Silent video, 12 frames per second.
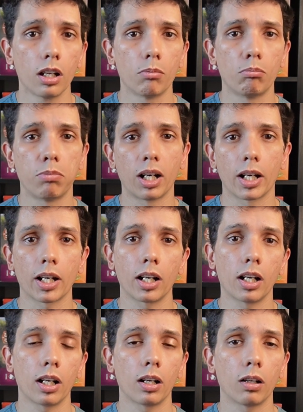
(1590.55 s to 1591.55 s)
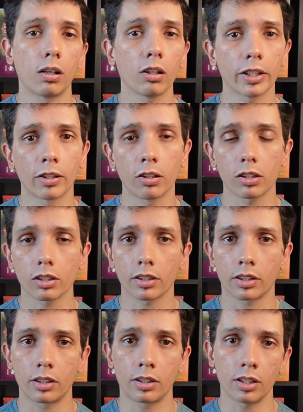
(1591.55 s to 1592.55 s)
but all in all,
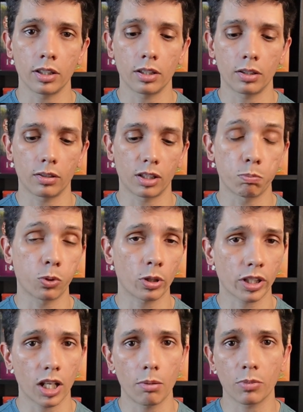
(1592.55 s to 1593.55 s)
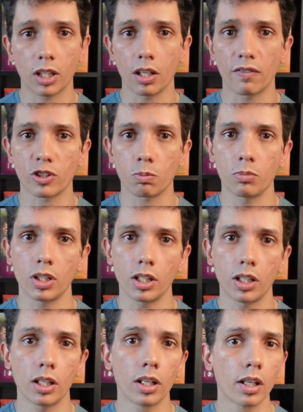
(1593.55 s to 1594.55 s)
the board game gives
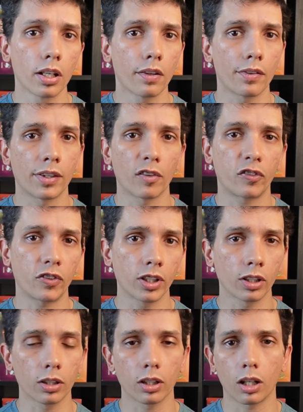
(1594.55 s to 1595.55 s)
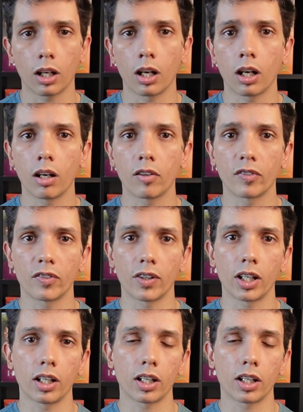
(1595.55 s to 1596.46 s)
me the feel of